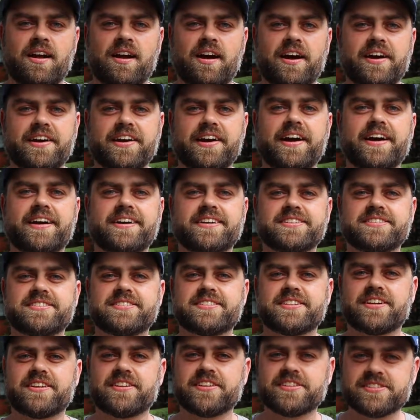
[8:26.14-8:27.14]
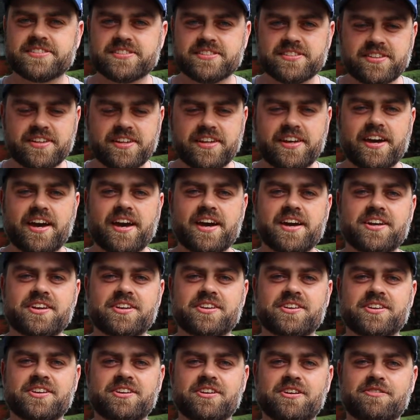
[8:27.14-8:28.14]
Hi guys, this is the
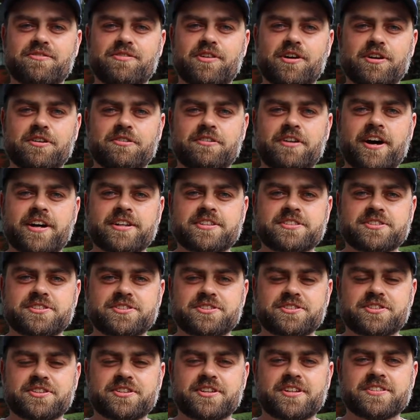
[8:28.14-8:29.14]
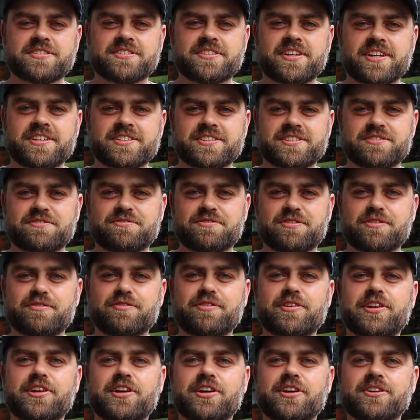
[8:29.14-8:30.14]
end of our Rochester section for
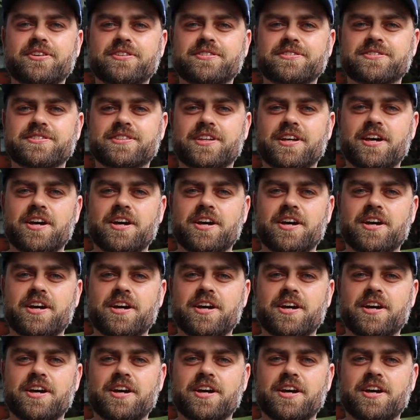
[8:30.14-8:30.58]
videos,